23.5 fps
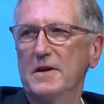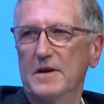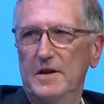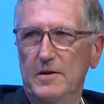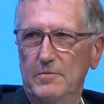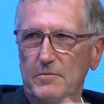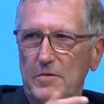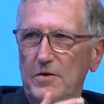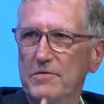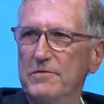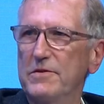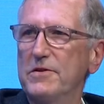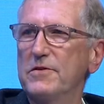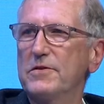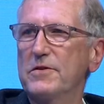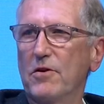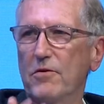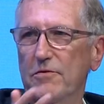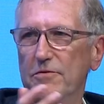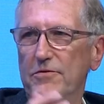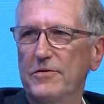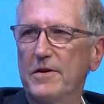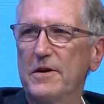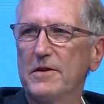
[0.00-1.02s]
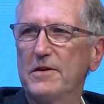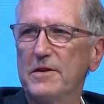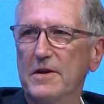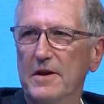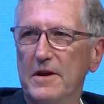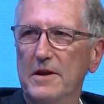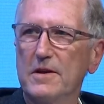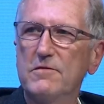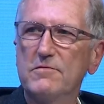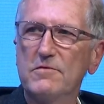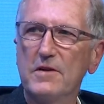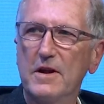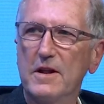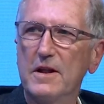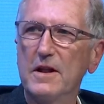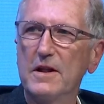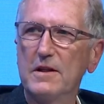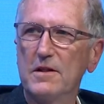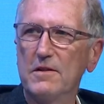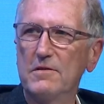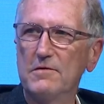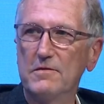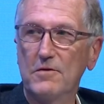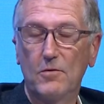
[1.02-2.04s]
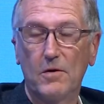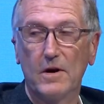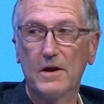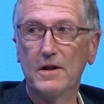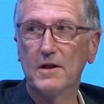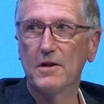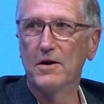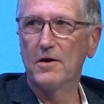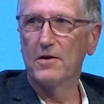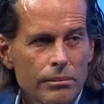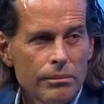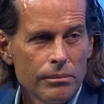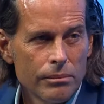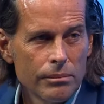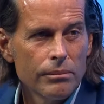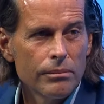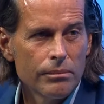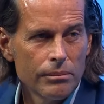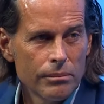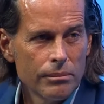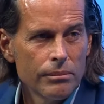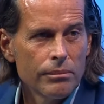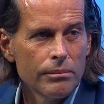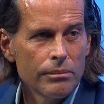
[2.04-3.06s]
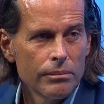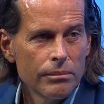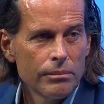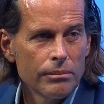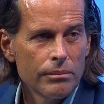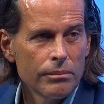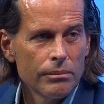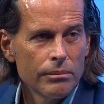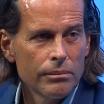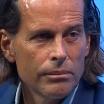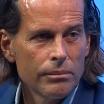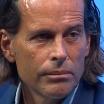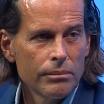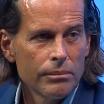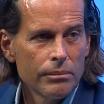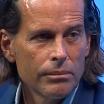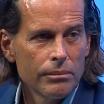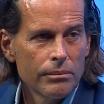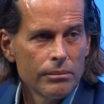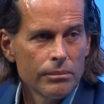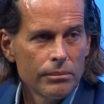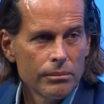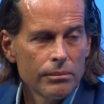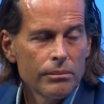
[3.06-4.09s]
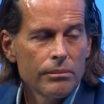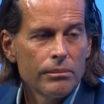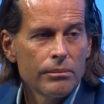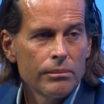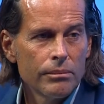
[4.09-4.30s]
It moved into content in a really quite large way, including Sky.